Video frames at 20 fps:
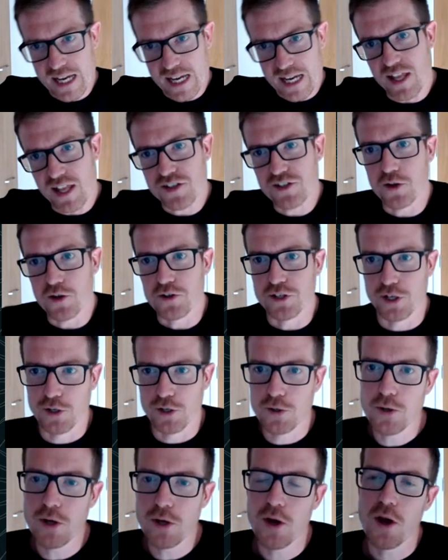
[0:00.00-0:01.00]
yes, that's not
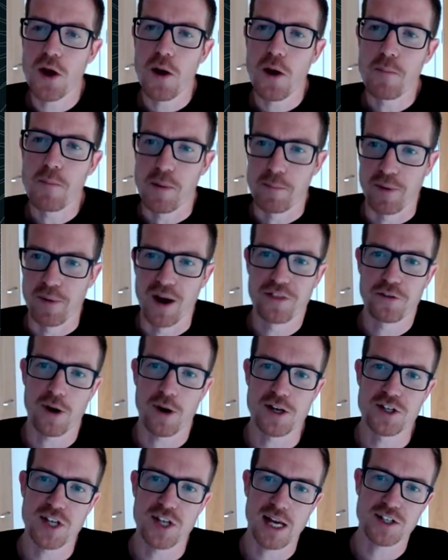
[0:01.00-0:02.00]
new, but
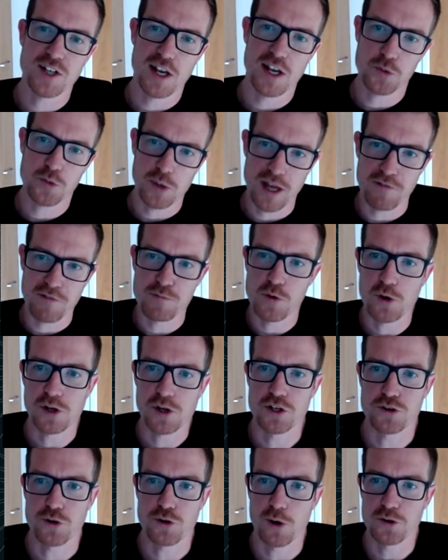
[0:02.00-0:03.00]
birthrights access, we have more
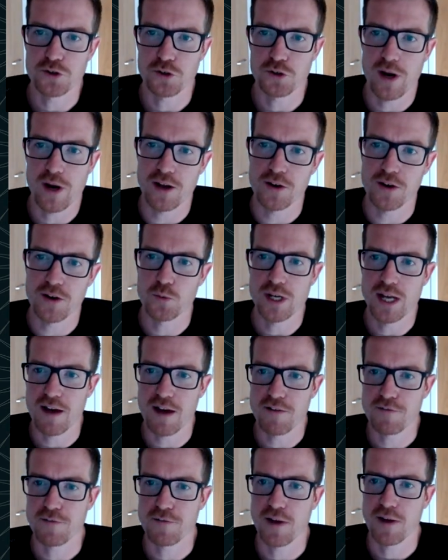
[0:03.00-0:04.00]
controls around. We
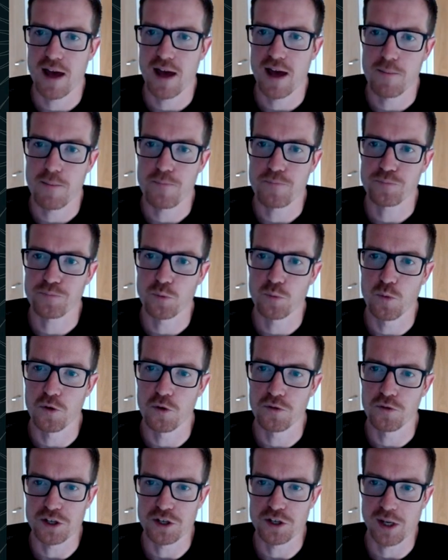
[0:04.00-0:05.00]
have
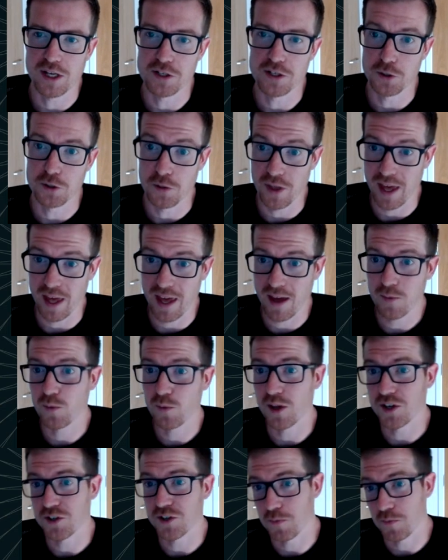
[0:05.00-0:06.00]
more things we can do there.
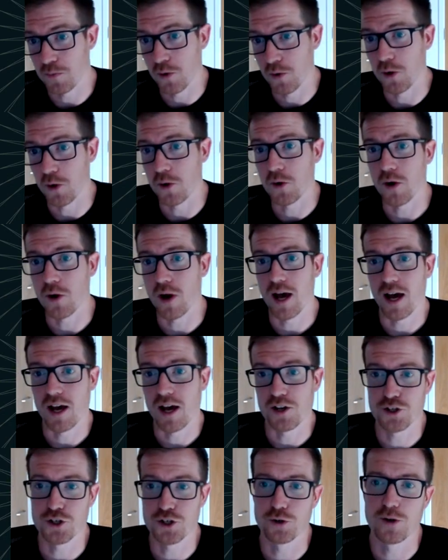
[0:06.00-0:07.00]
There's more
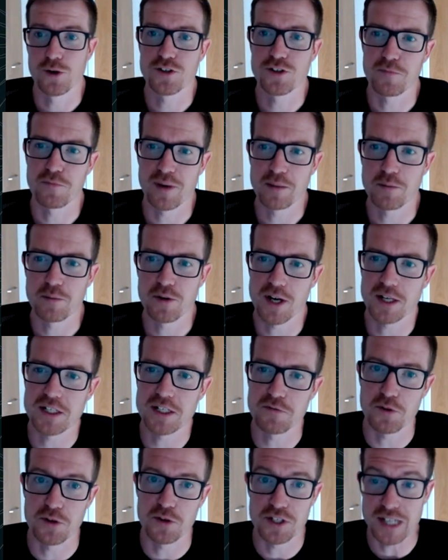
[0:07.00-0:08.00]
assurance of being
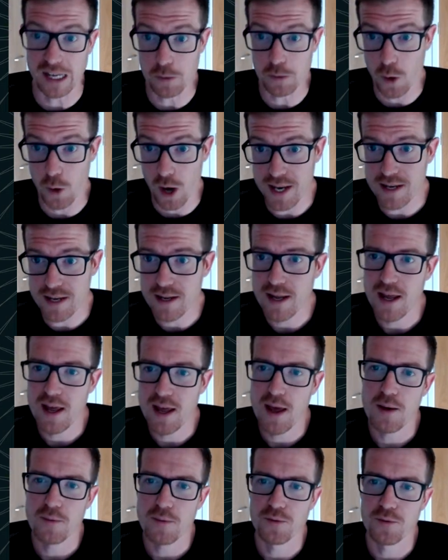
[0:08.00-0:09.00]
productive on day one
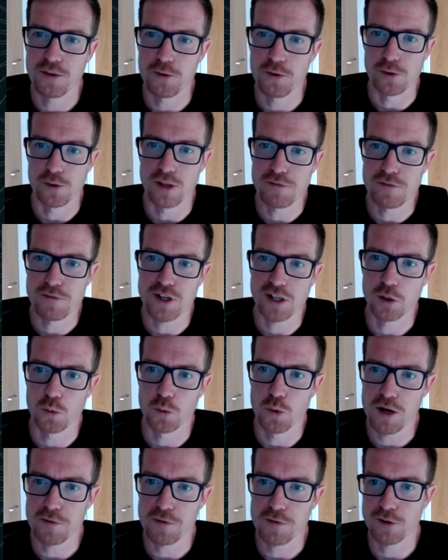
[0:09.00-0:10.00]
through lifecycle
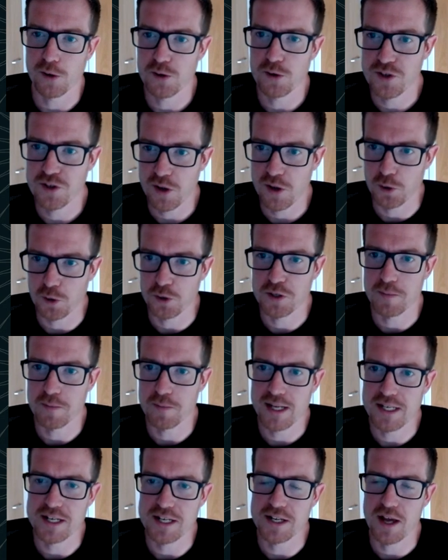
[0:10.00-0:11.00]
workflows and those
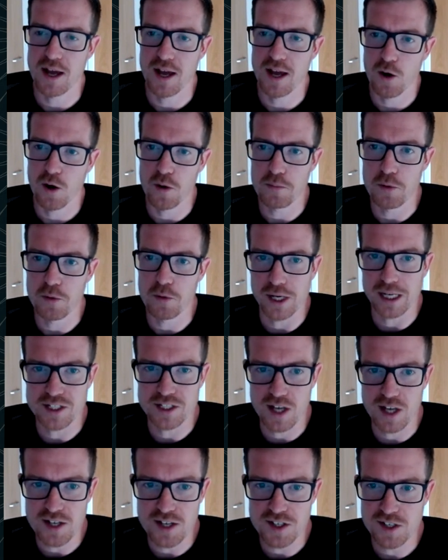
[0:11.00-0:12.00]
automated onboarding
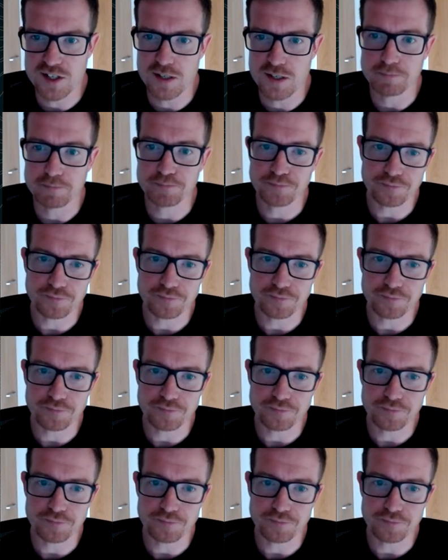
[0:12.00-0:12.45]
tasks.